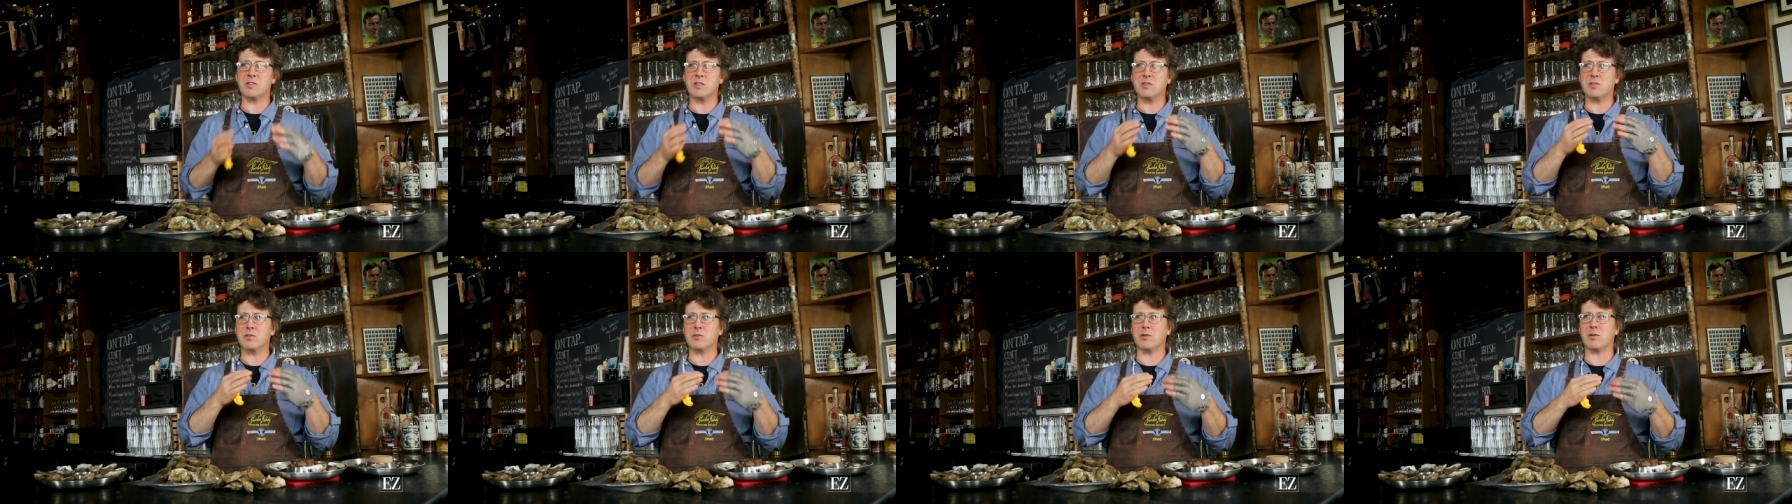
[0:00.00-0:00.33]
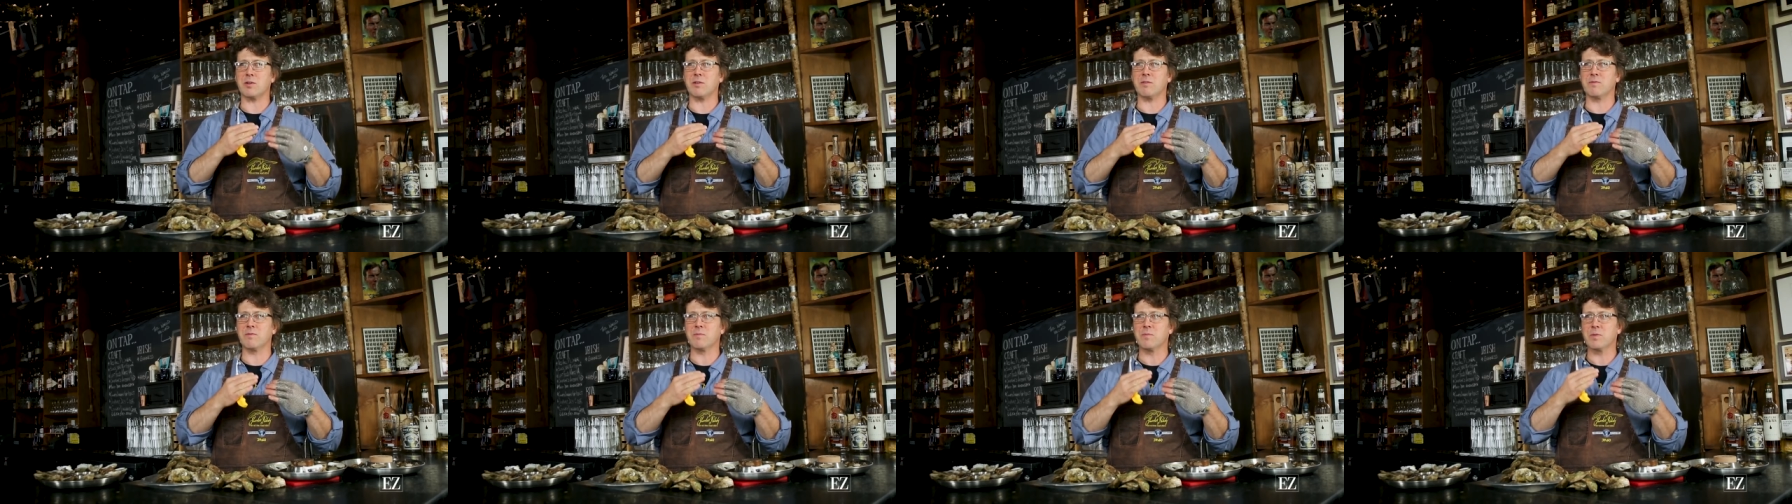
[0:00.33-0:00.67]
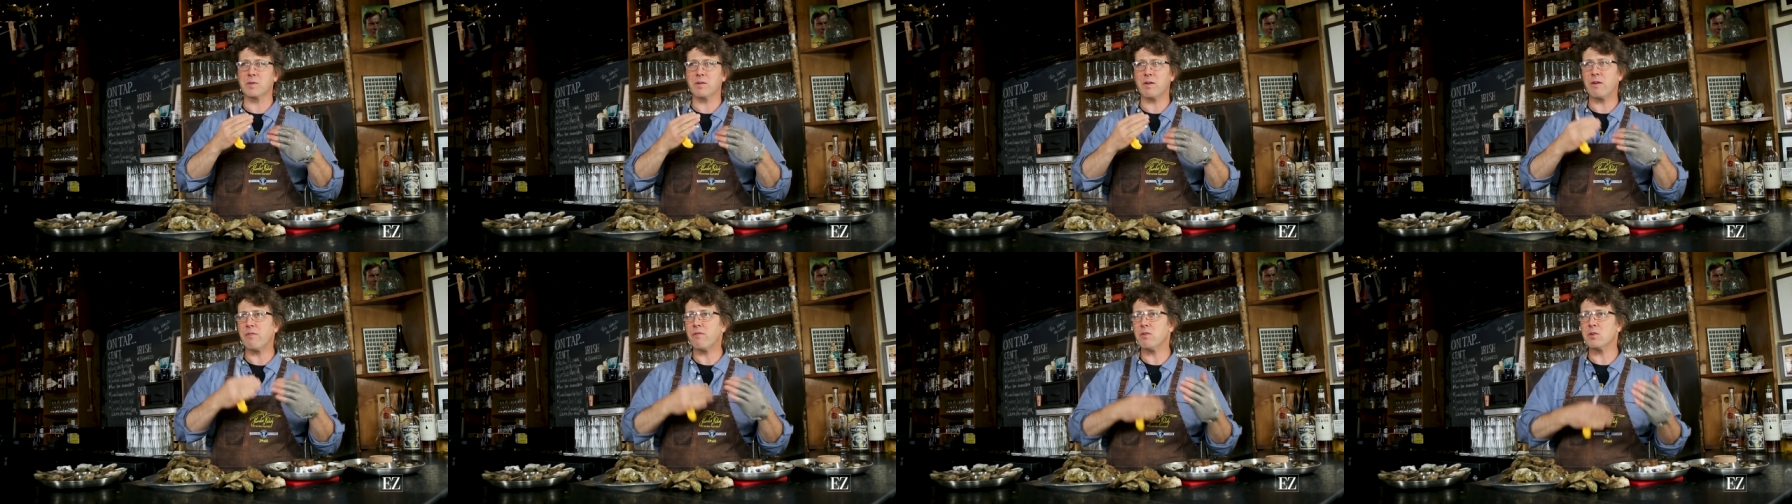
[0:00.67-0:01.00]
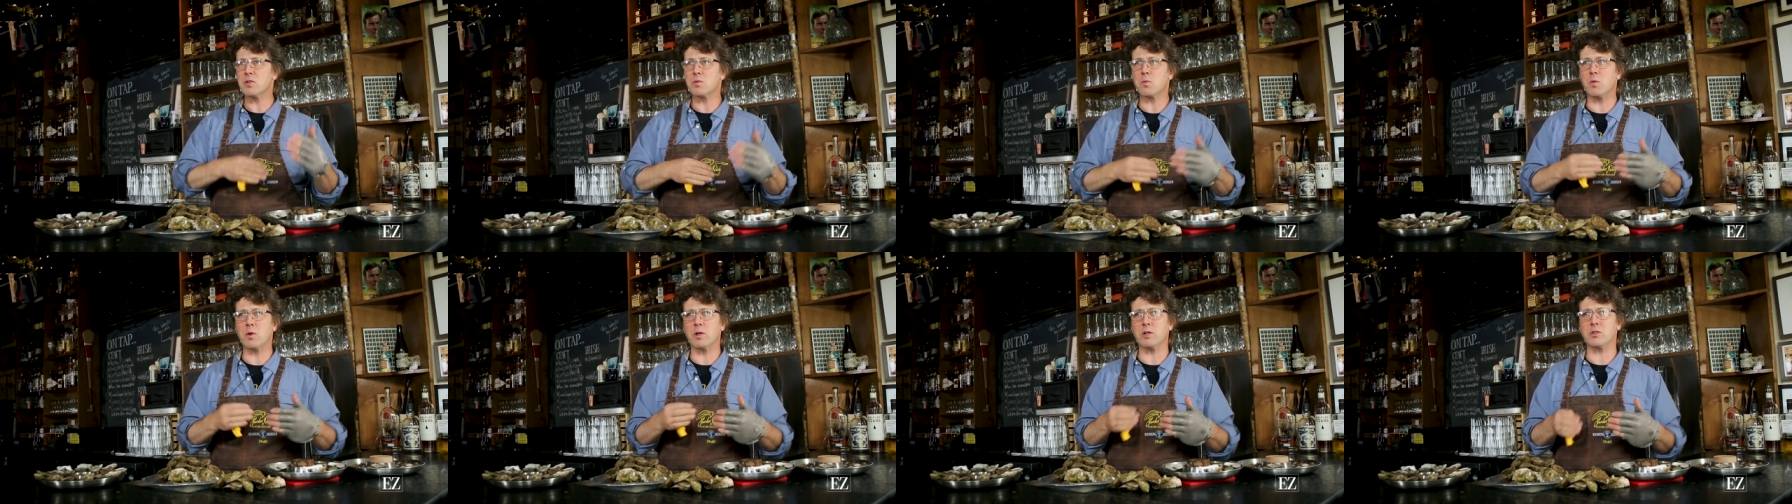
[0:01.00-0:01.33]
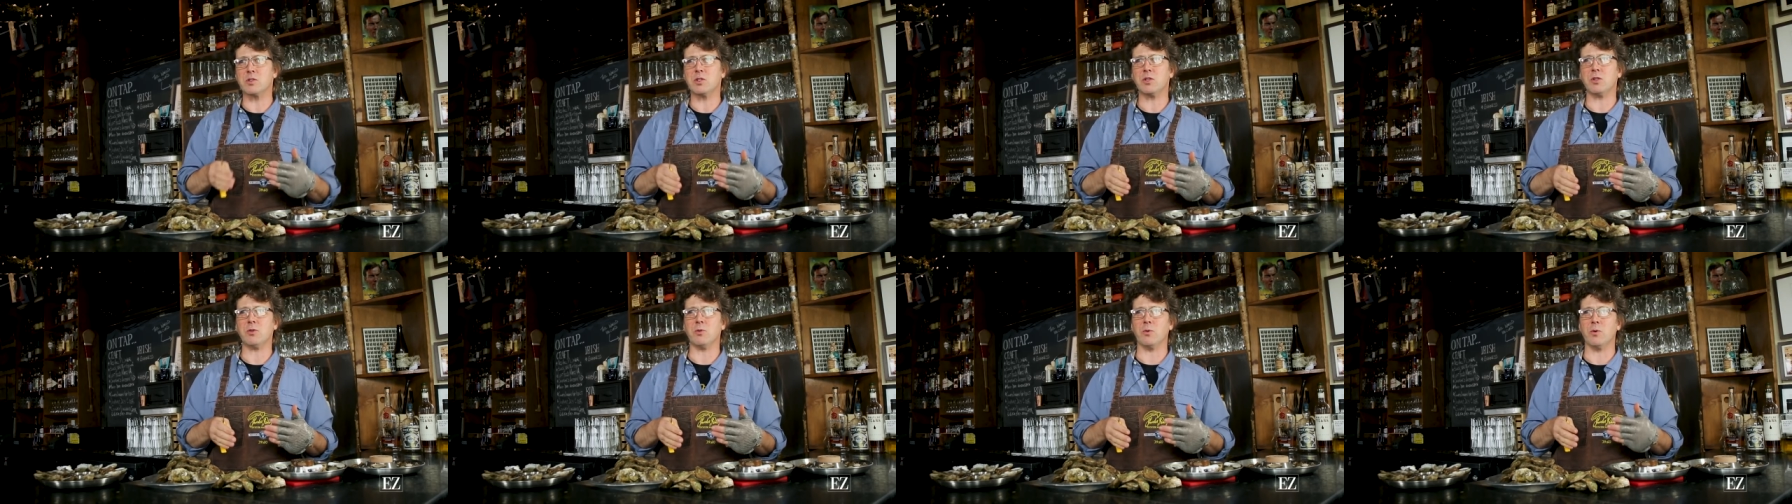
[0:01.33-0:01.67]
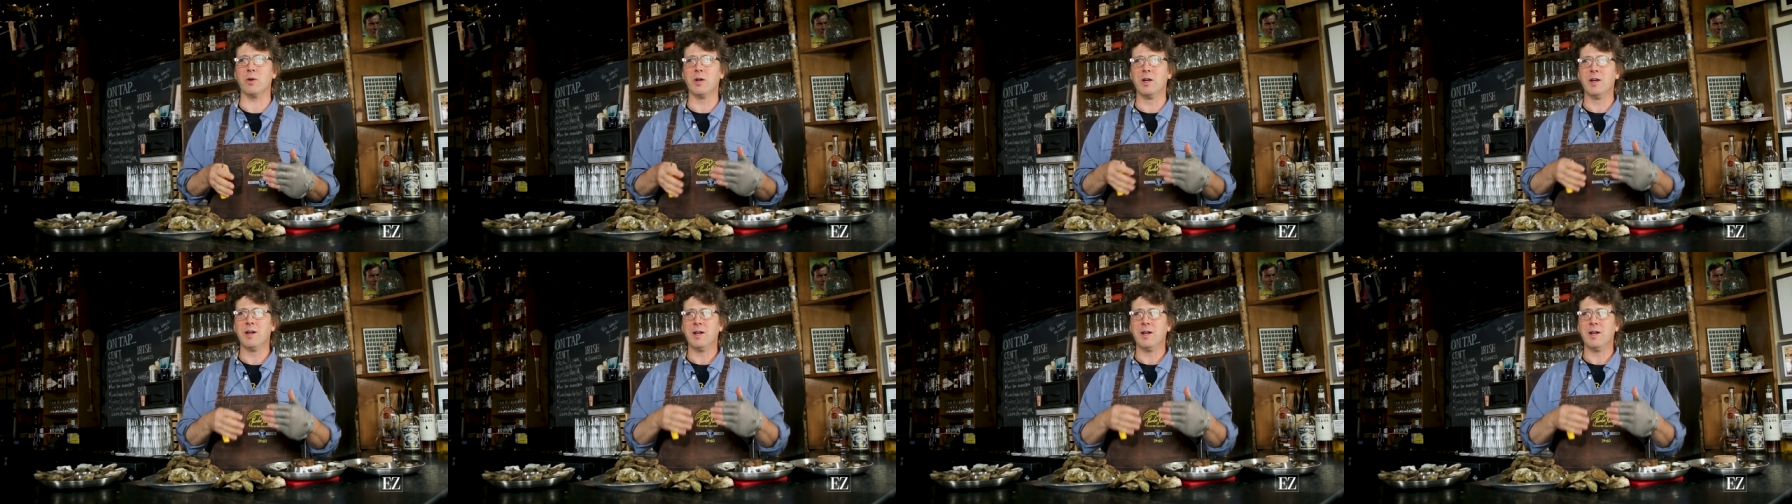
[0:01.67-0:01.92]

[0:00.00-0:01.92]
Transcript: to mm-hmm. sort of, first one or two,